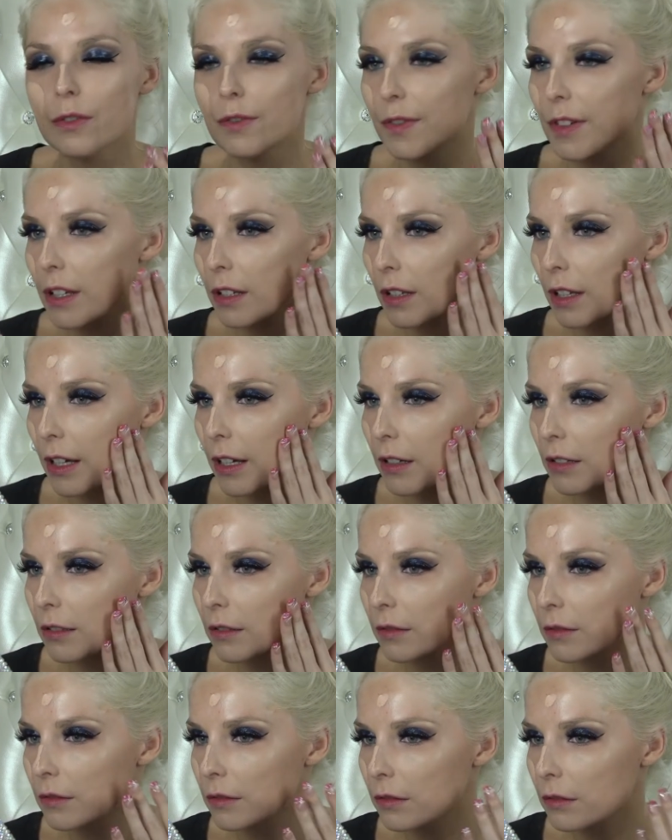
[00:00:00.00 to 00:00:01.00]
feel it.
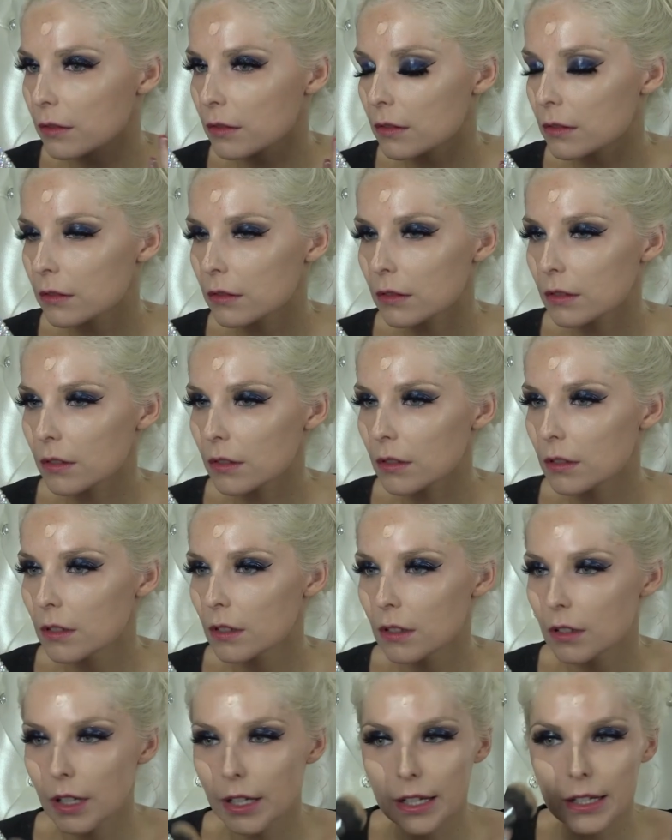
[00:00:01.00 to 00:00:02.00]

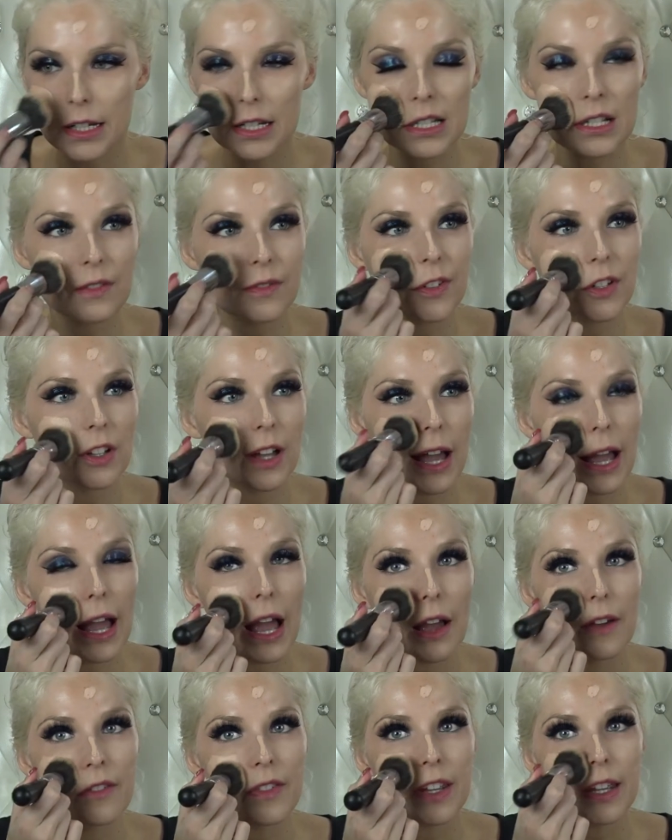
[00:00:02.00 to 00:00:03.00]
Like, it doesn't feel
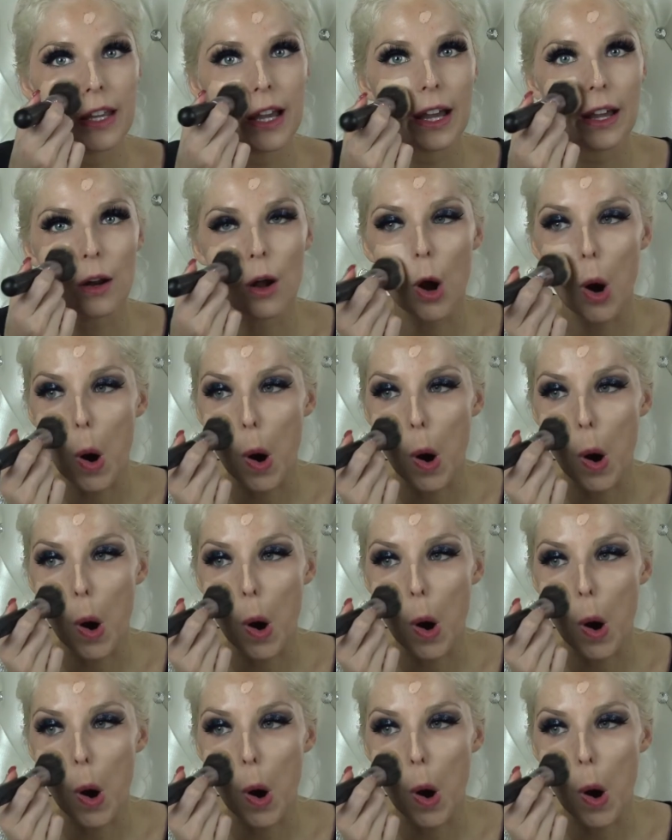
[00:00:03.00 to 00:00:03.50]
heavy at